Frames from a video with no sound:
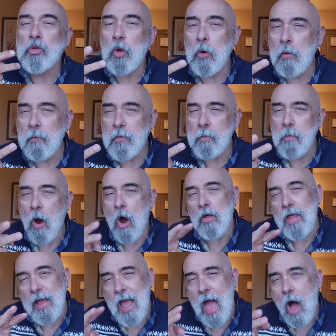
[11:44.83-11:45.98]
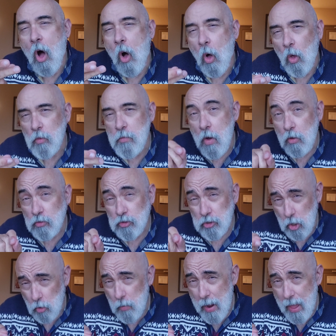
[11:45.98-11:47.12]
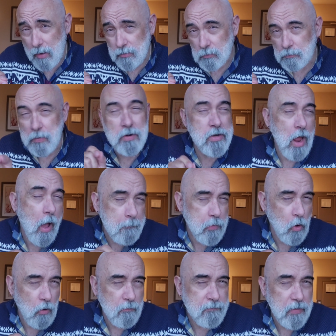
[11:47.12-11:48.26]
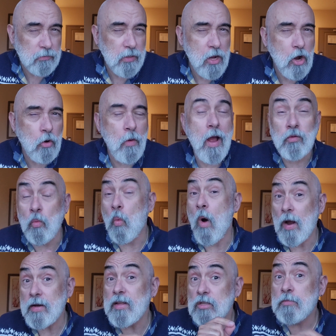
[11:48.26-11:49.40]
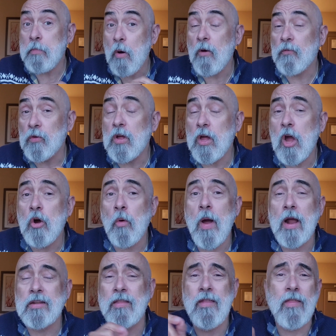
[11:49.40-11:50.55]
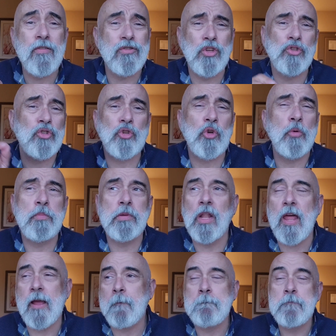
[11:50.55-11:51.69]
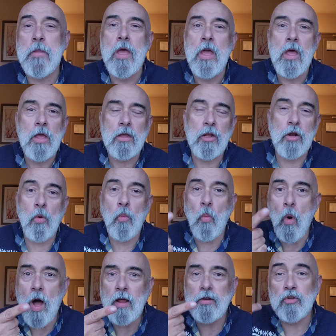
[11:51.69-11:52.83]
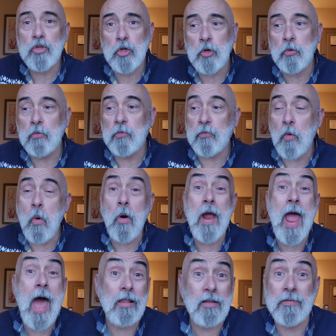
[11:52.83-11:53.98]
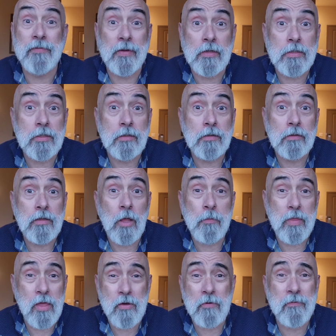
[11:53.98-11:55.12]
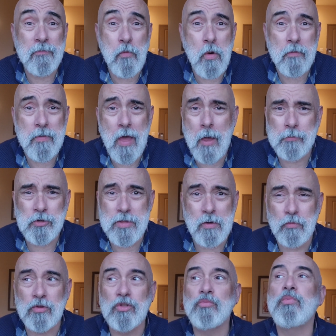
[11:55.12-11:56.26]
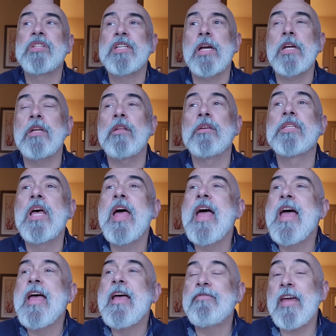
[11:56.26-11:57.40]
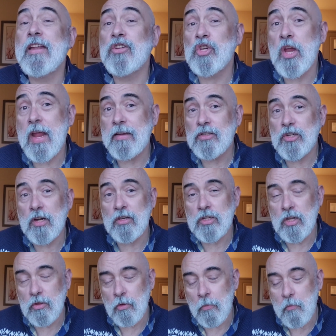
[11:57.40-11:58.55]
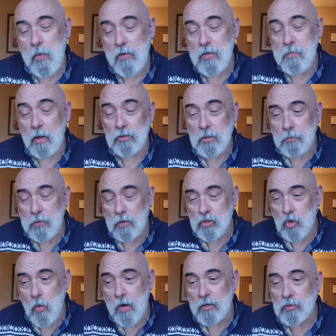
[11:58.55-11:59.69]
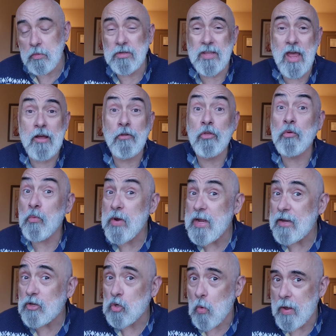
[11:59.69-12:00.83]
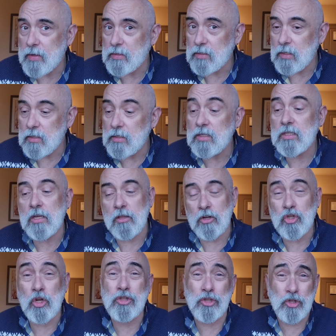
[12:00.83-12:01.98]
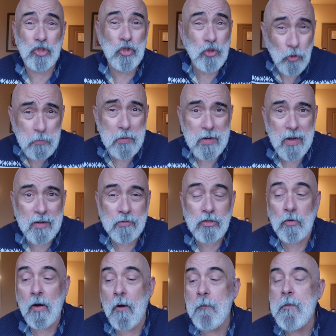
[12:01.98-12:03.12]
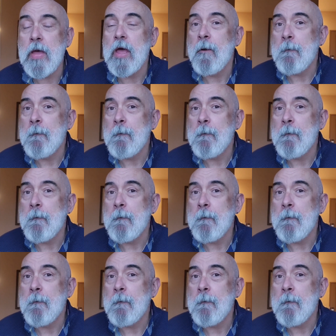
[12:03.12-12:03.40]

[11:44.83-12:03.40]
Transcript: Two of them are like almost correct, but not perfectly correct. One is perfectly correct, and then there's a stupid, like, you know, one, two, four elephant. There'll be like a fourth option that was ridiculous. They changed it to the where the multiple choice was like three choices, so they took the stupid answer out.